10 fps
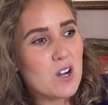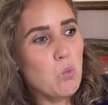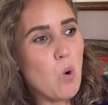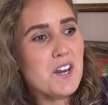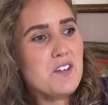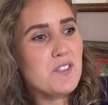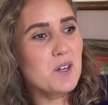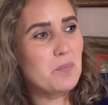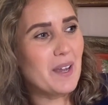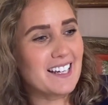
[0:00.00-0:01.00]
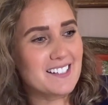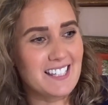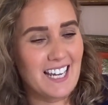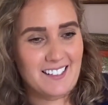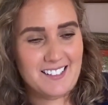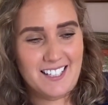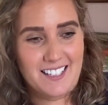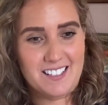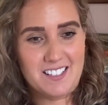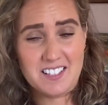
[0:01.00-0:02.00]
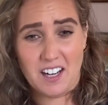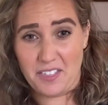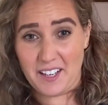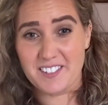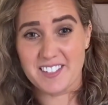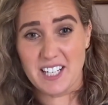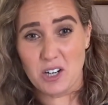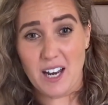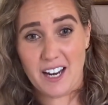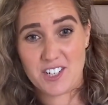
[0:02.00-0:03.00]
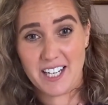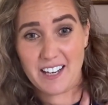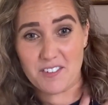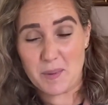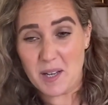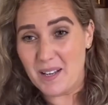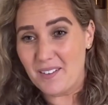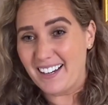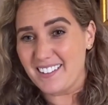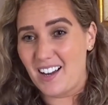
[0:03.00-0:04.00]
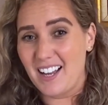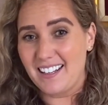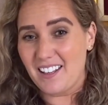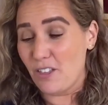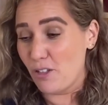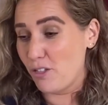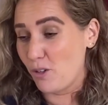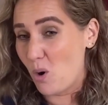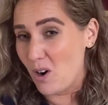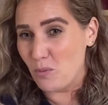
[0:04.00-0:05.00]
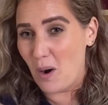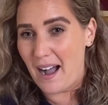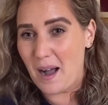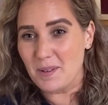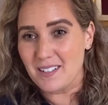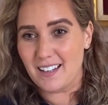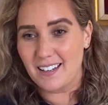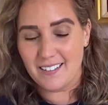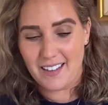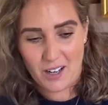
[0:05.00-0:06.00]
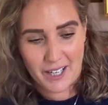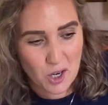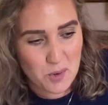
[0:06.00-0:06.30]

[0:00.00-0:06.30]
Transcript: One of the biggest things that I think still actually gives me a bit of anxiety, the thought of what happened, I go